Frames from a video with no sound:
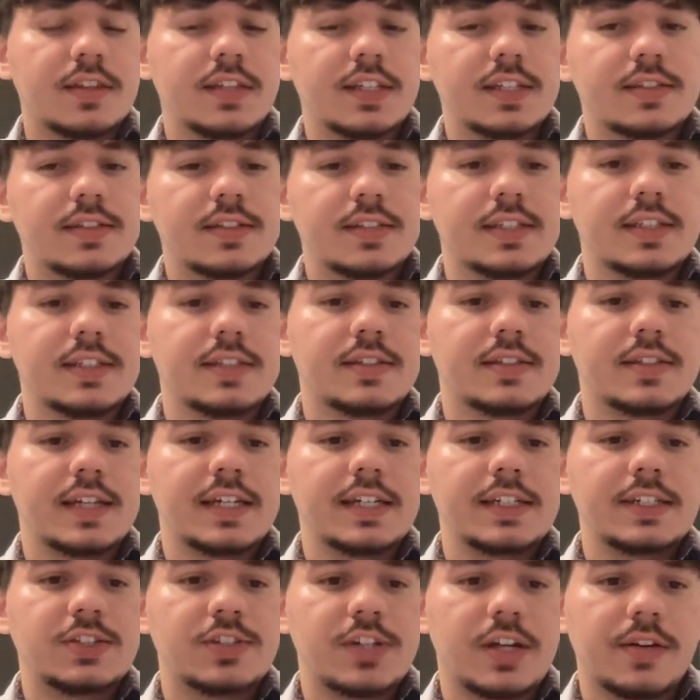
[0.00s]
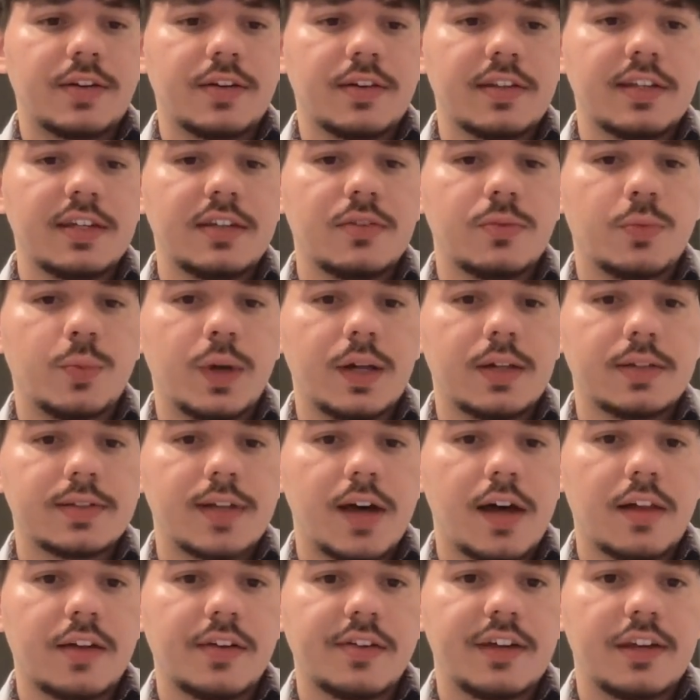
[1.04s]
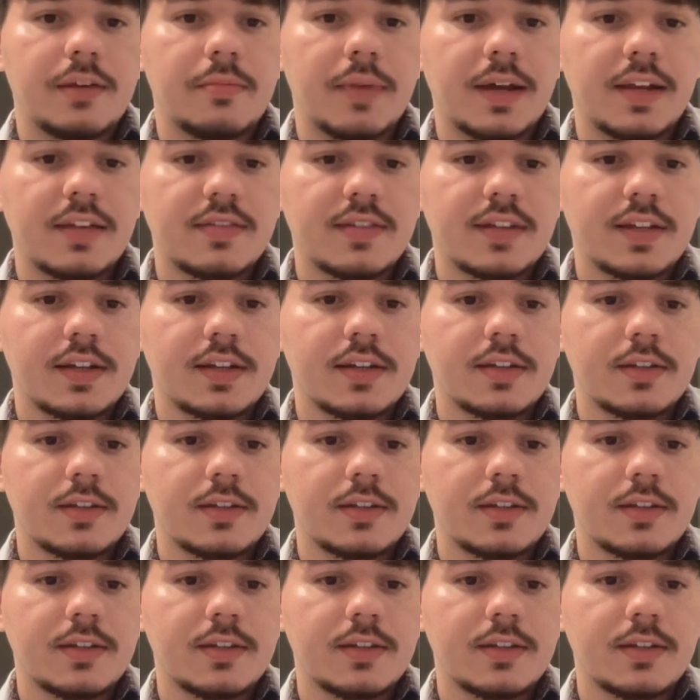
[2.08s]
this is a generally well-tolerated medicine.